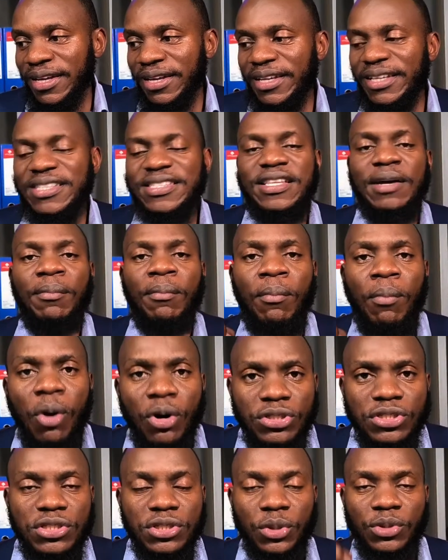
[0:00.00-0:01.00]
is the
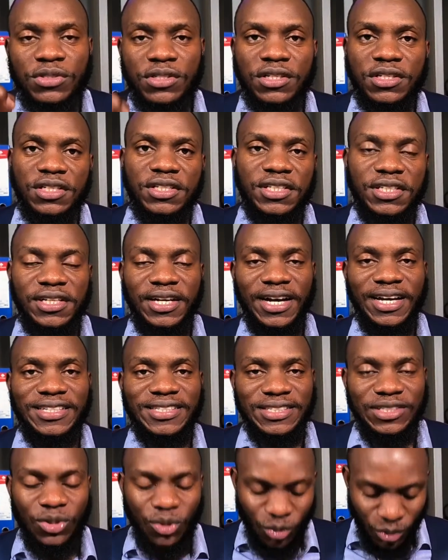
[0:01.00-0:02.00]
most concentrated
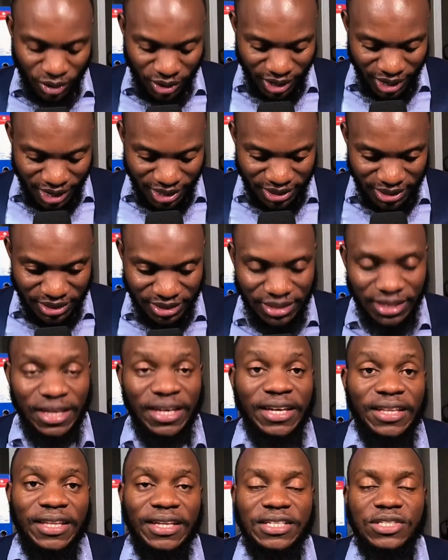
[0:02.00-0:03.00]
acid on earth,
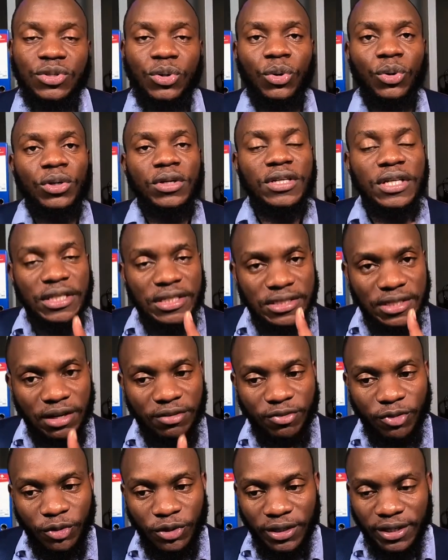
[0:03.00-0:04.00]
that is called
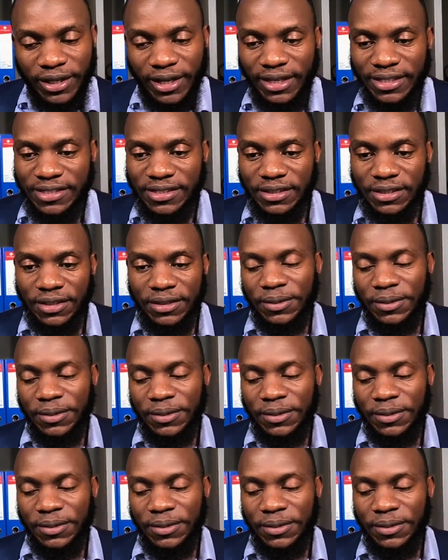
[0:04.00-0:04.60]
sulfuric acid.